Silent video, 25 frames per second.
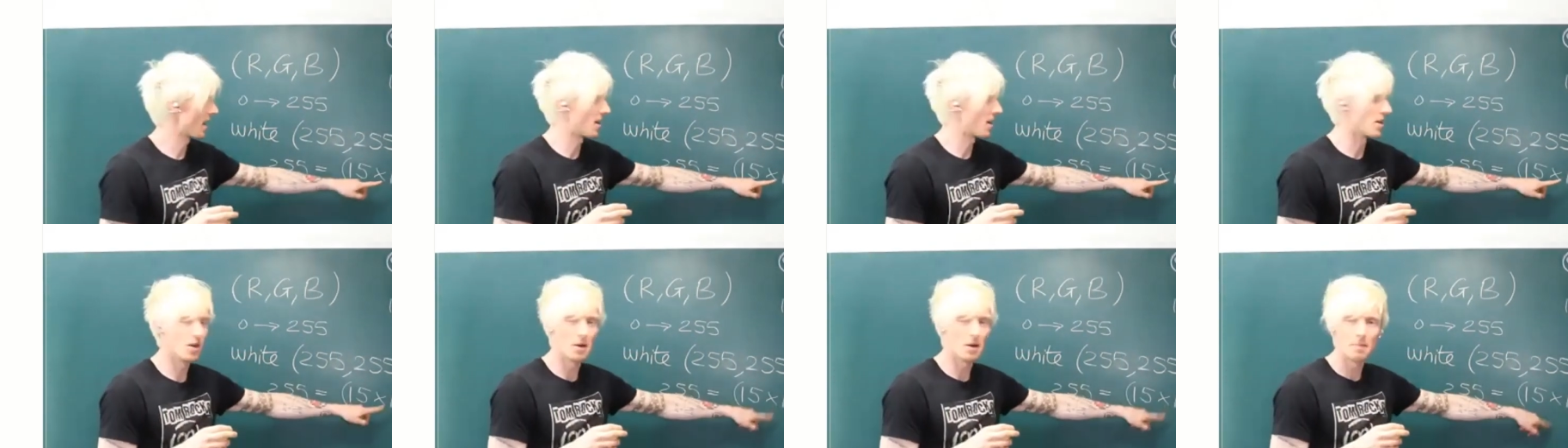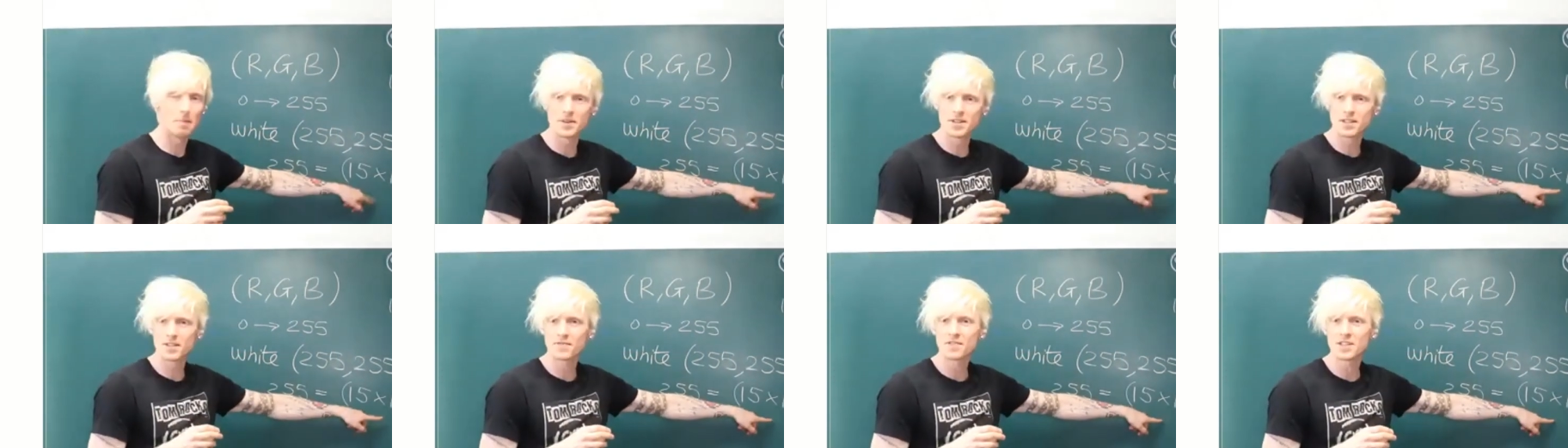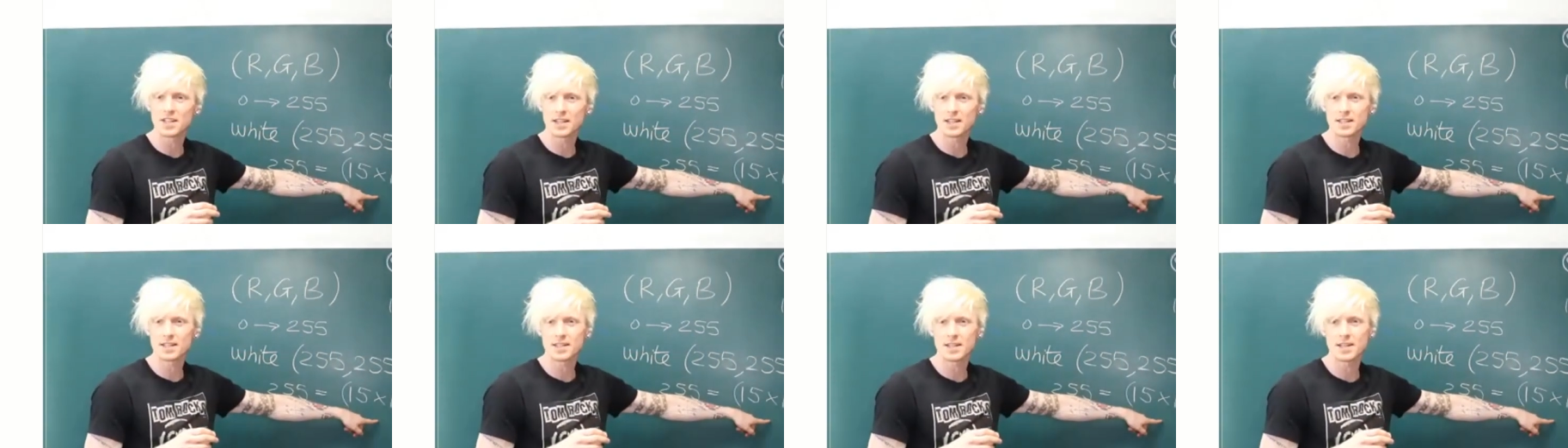numbers of
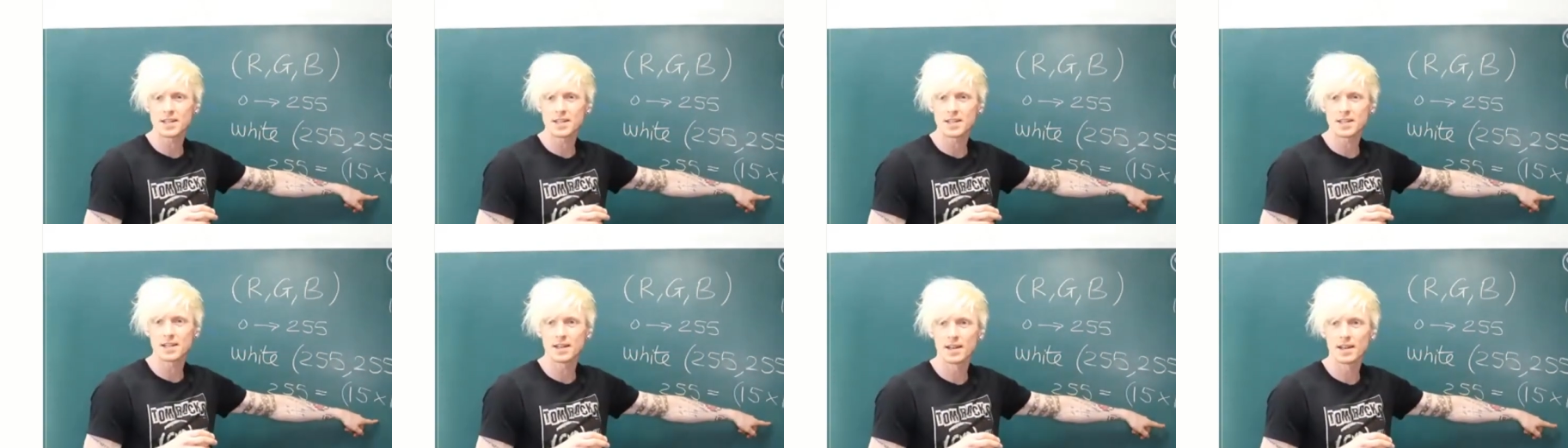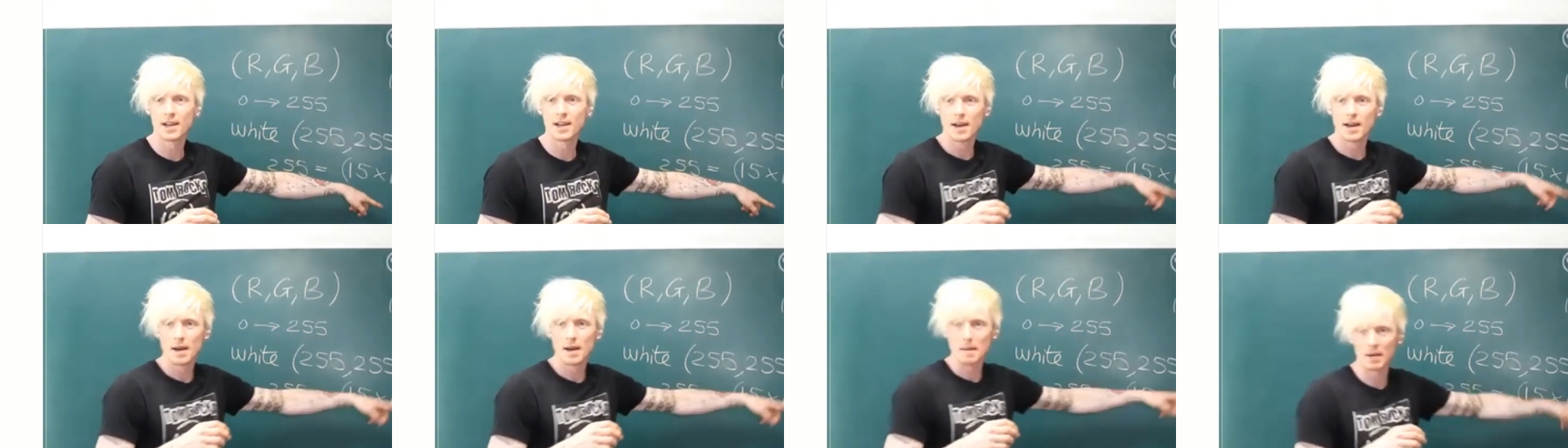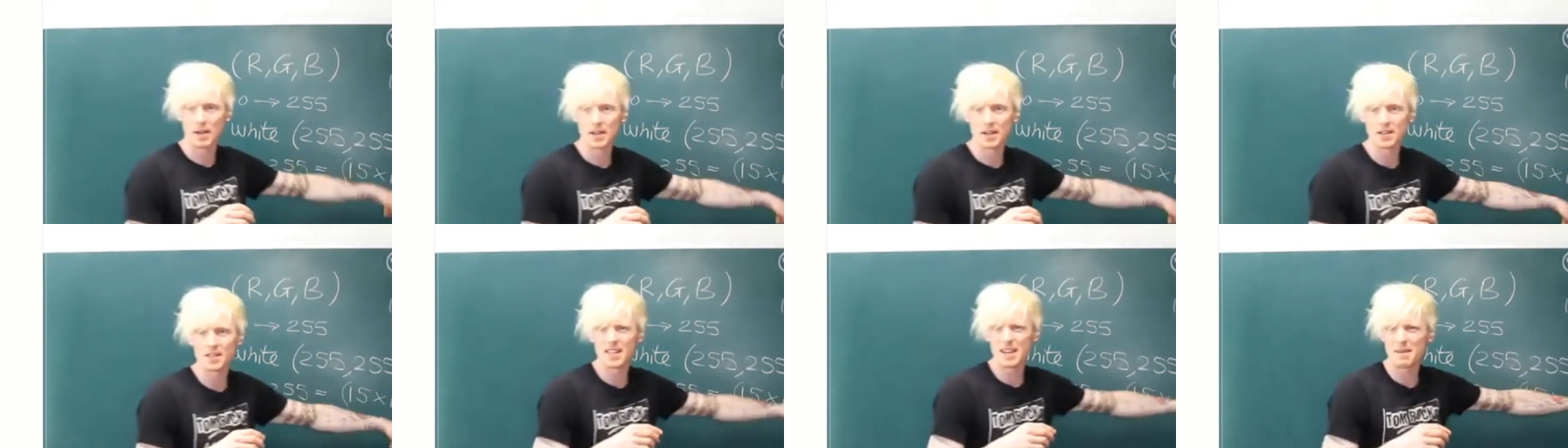16
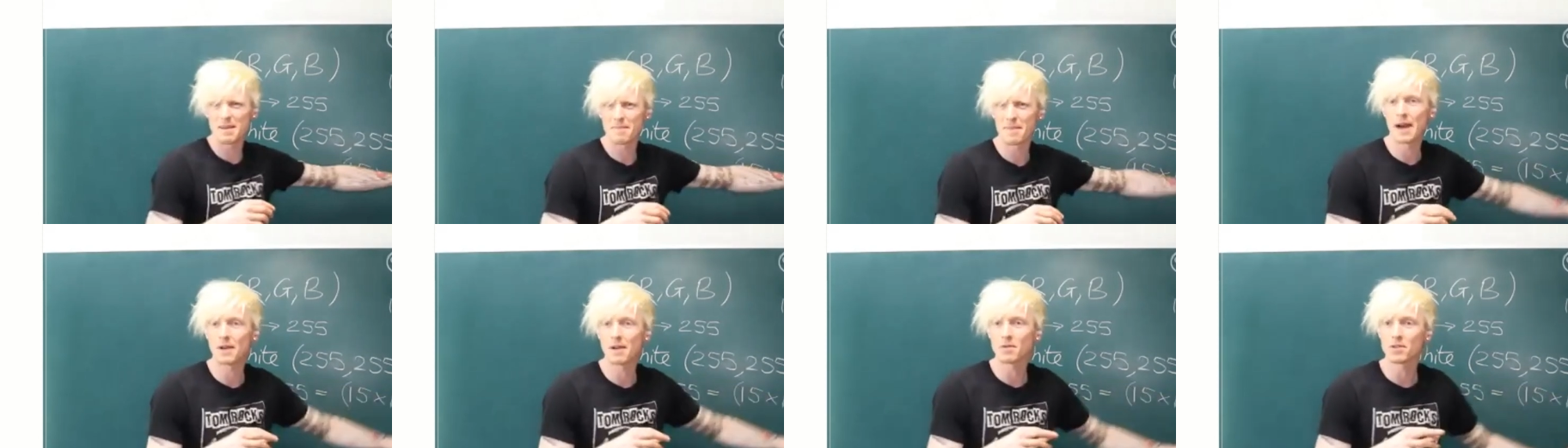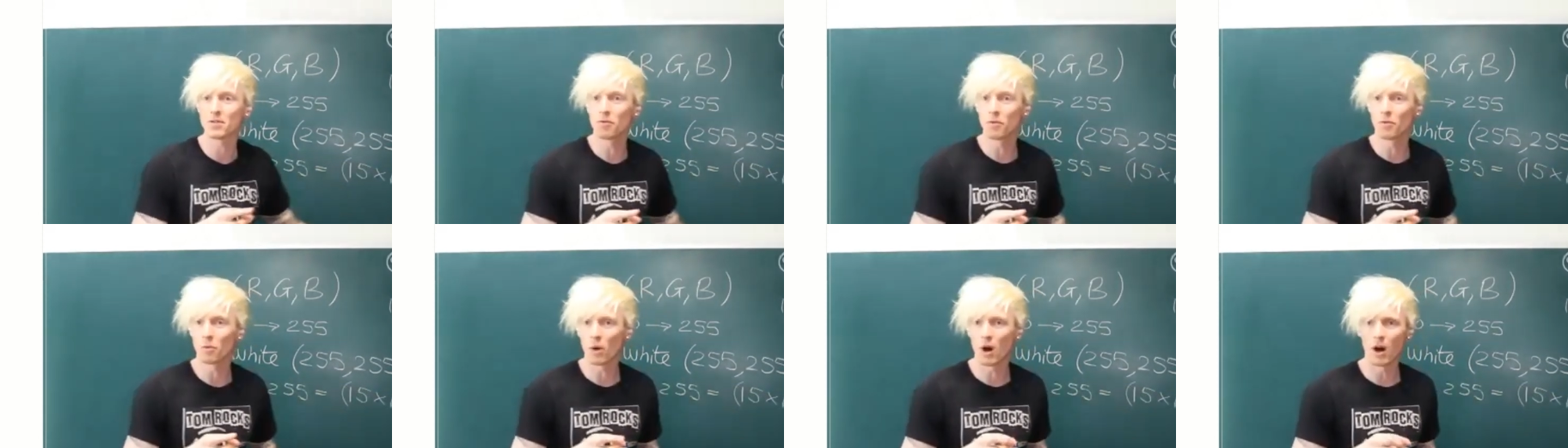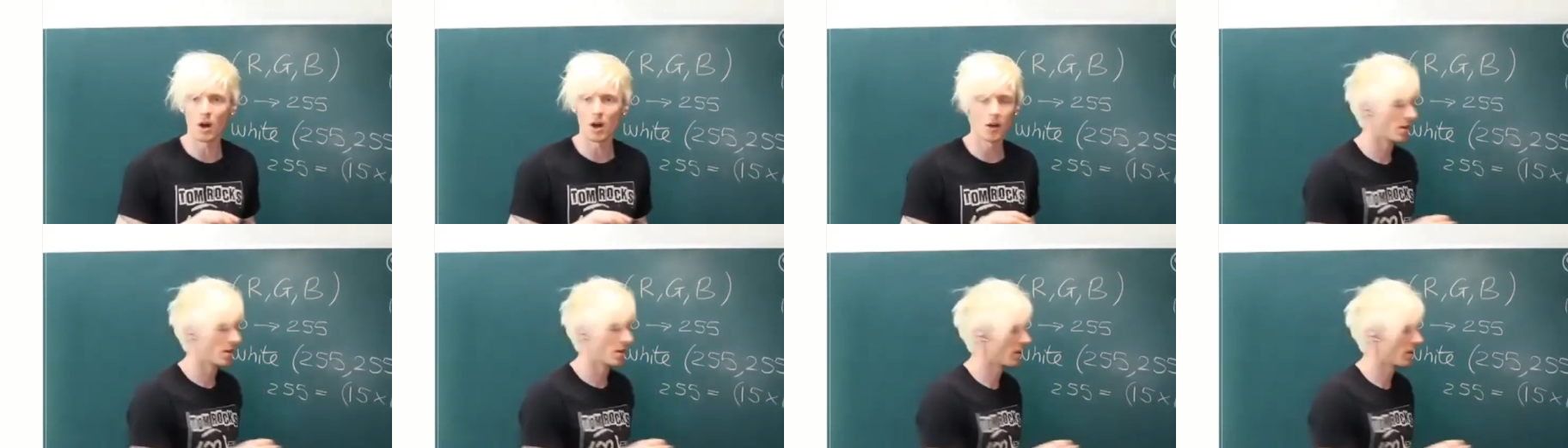plus the amount of one